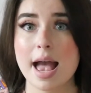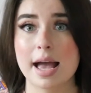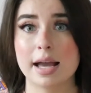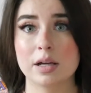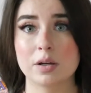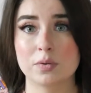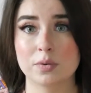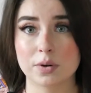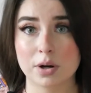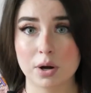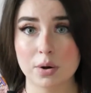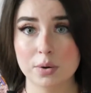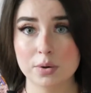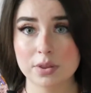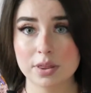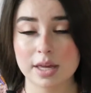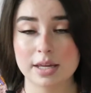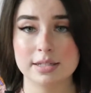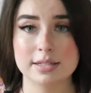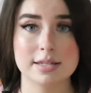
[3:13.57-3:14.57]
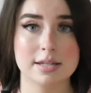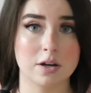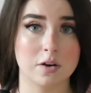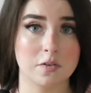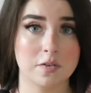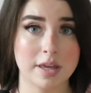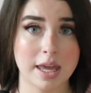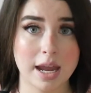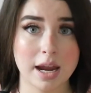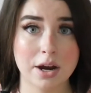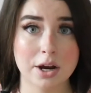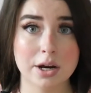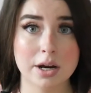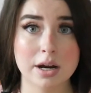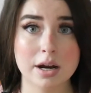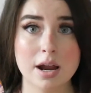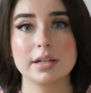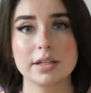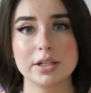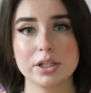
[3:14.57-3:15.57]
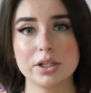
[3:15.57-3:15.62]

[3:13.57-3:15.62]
and growth and self-care.